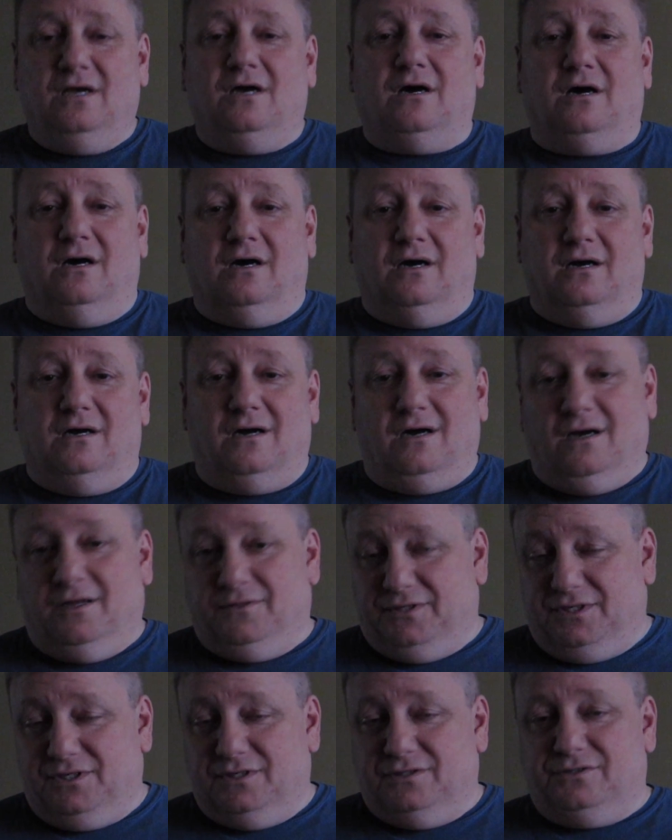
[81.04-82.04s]

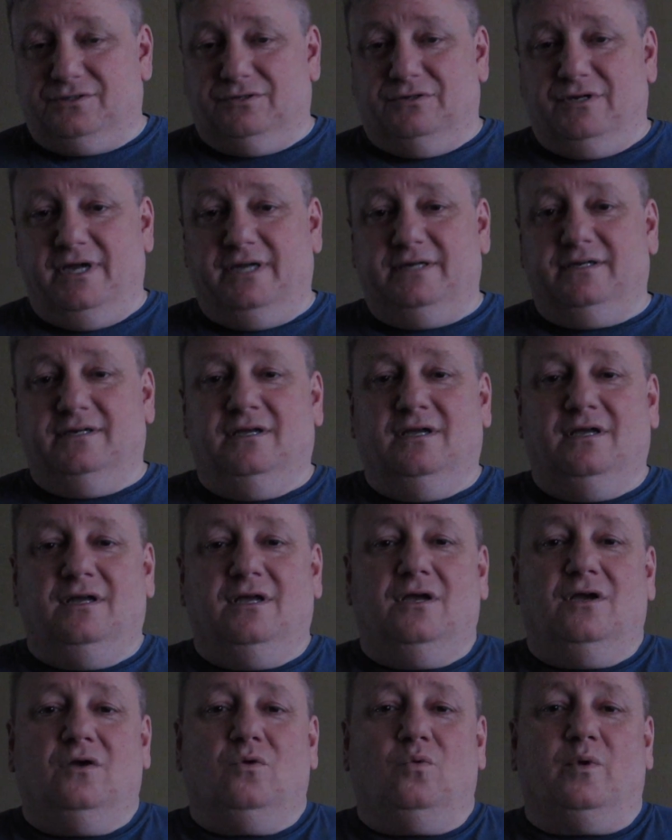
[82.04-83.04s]
on the internet.
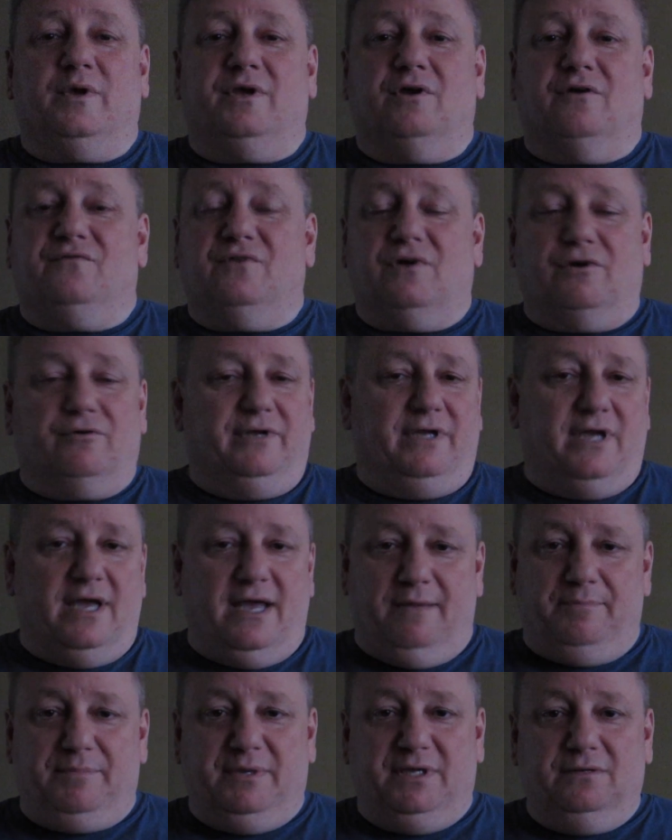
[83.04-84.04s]
We are very
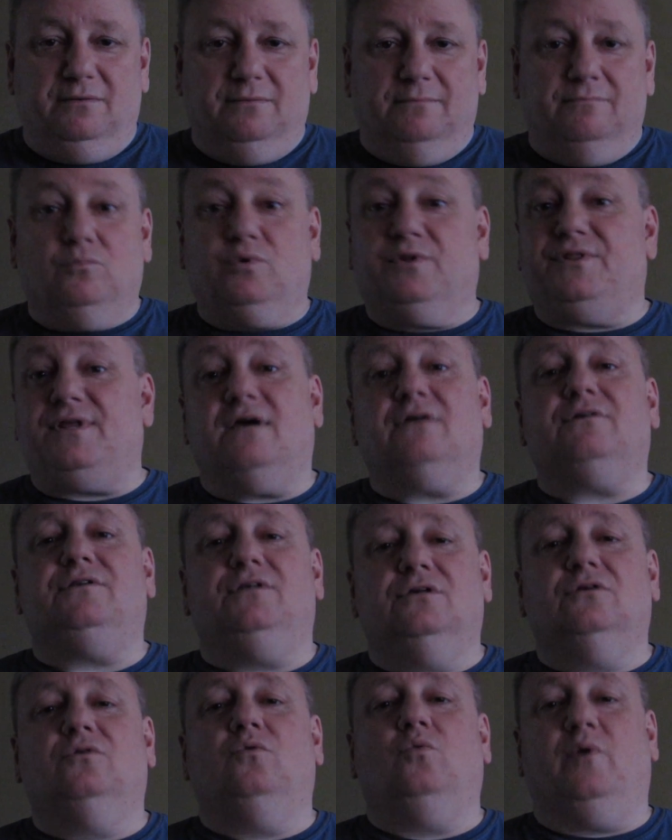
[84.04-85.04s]
happy. Without
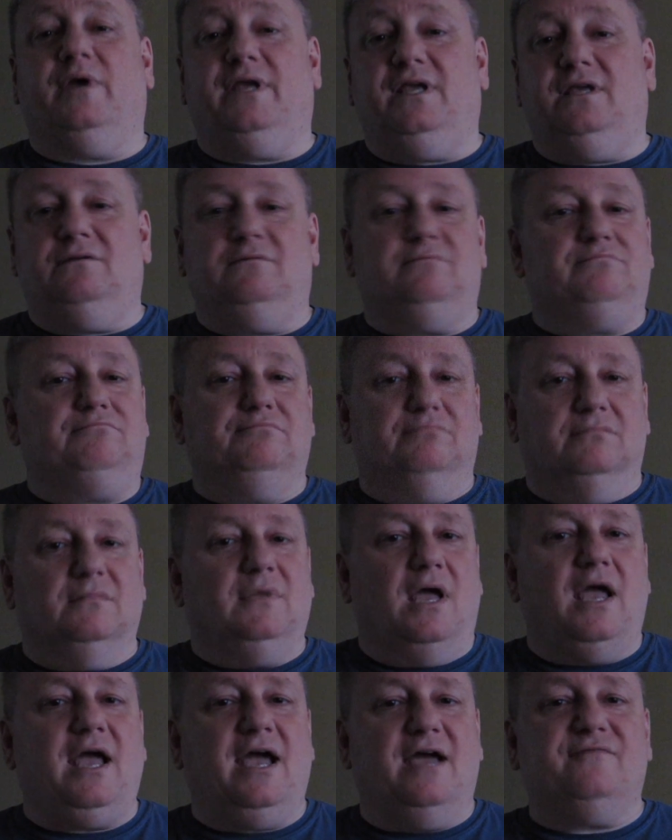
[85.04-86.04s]
you, we
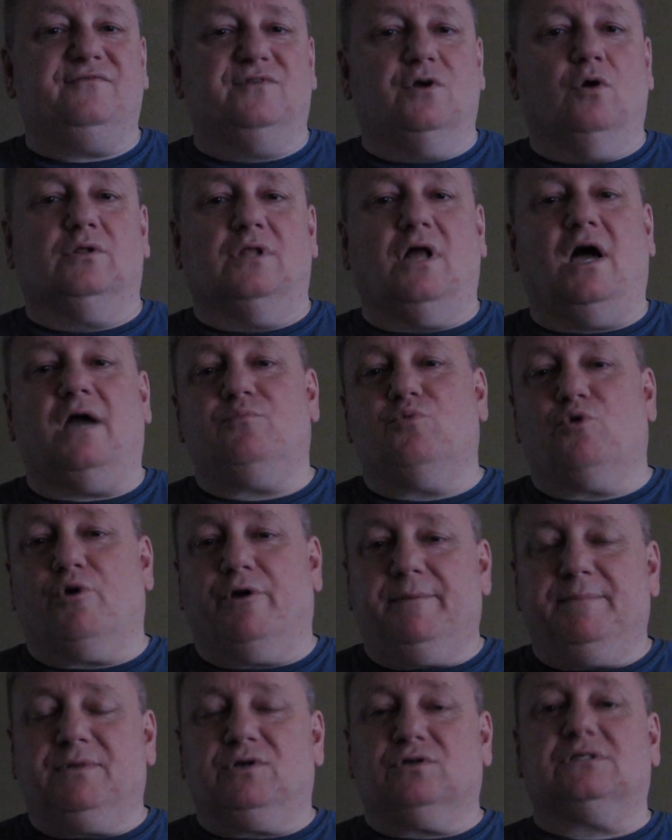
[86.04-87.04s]
have no
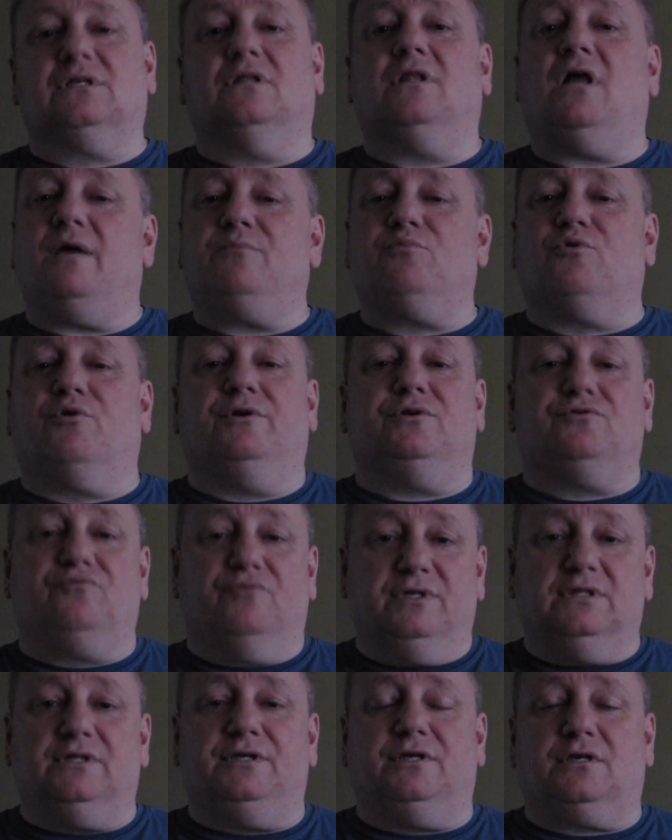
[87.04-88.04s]
library, because a library is
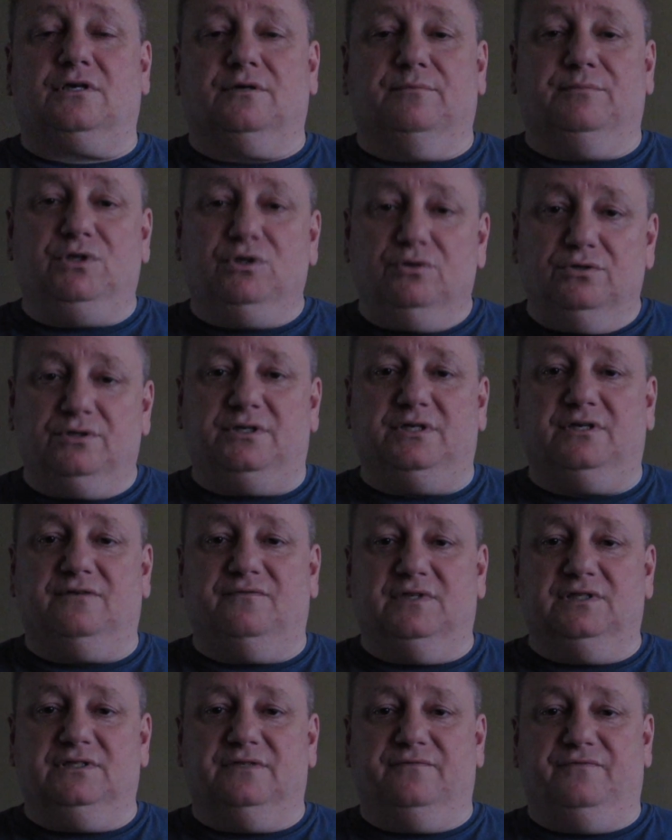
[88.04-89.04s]
really a community
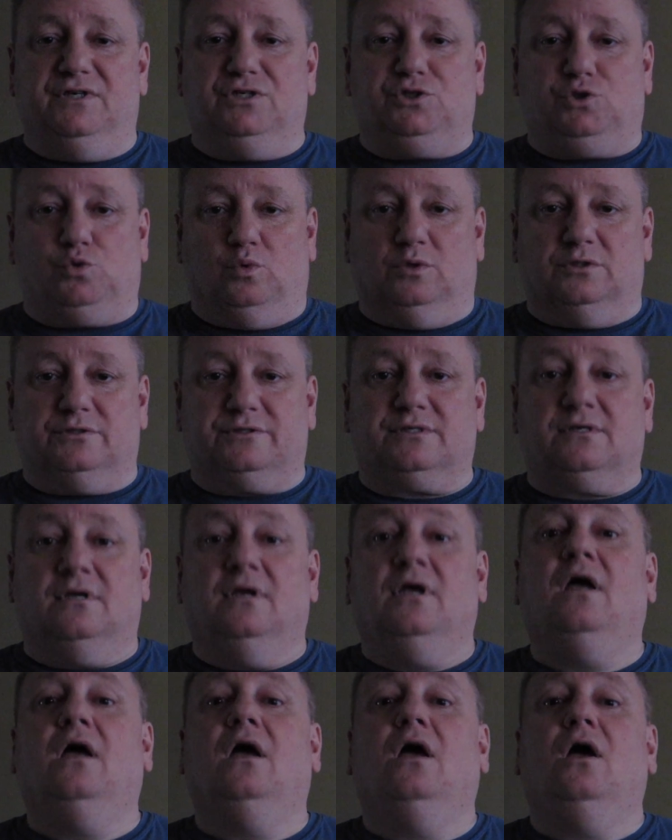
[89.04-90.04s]
of individuals
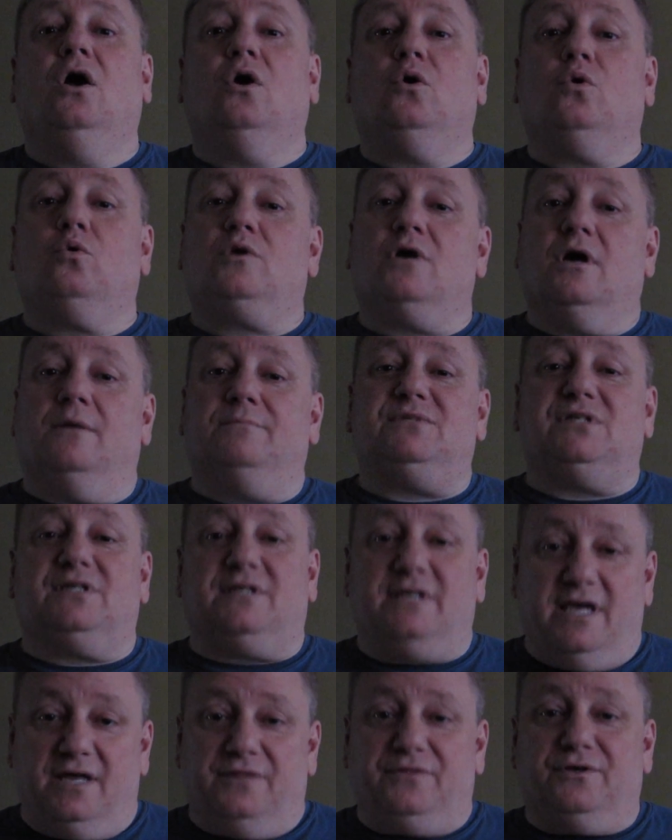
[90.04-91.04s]
who come
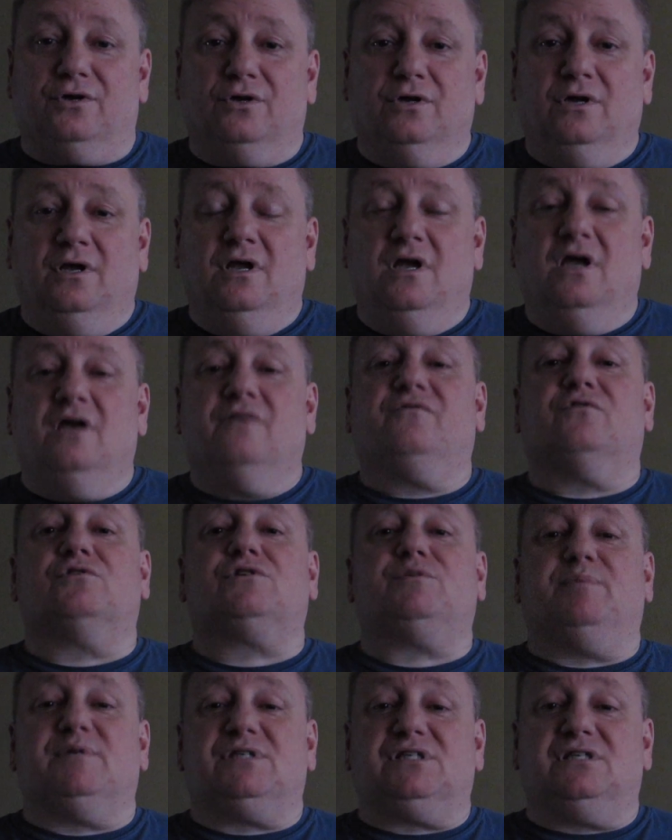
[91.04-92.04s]
together for a
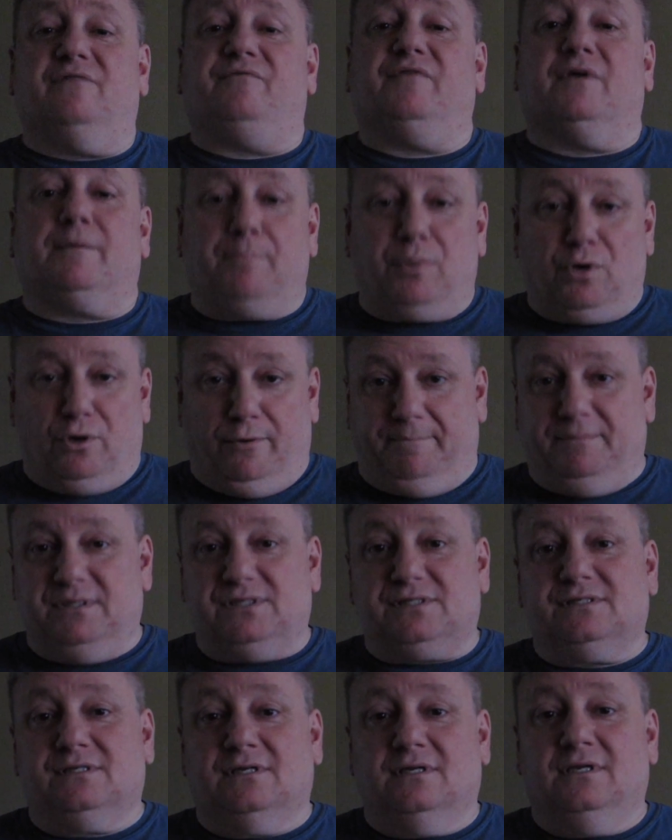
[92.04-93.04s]
specific
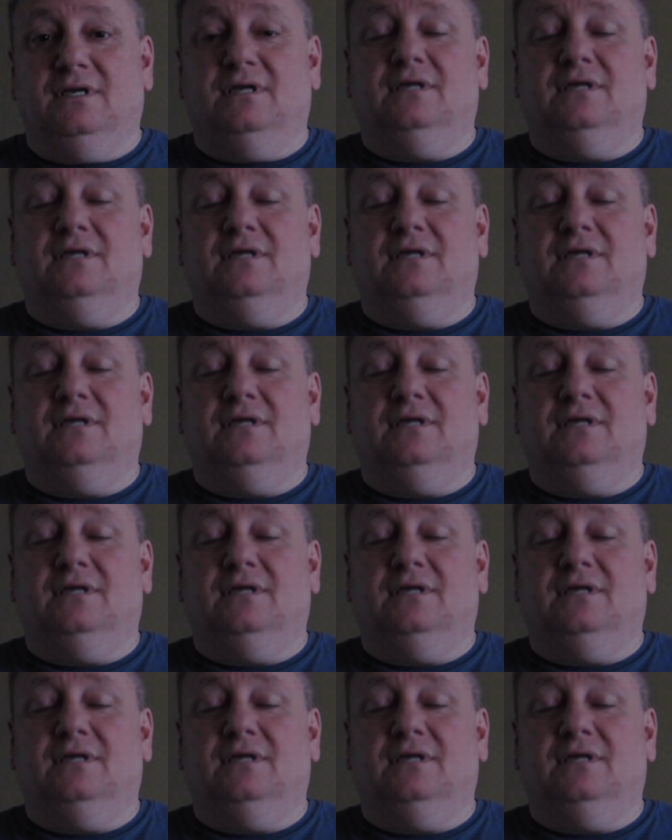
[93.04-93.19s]
purpose,